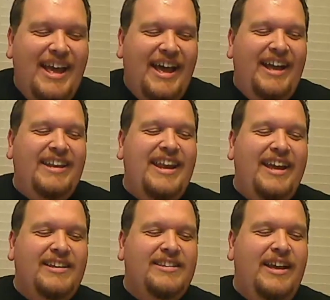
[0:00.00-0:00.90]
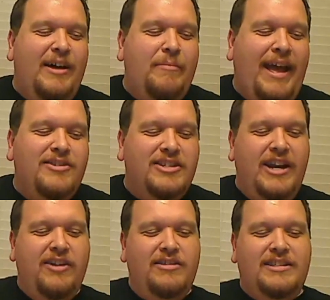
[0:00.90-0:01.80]
Next, Ed
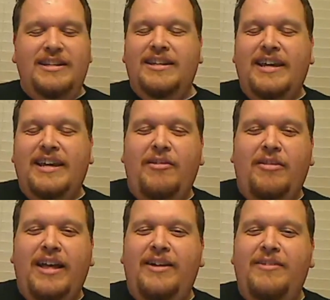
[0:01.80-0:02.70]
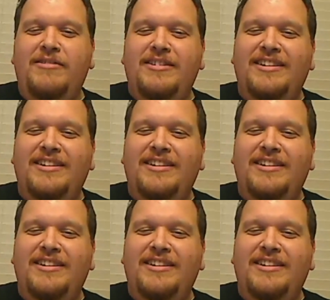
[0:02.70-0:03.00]
Sheeran's Thinking Out Loud.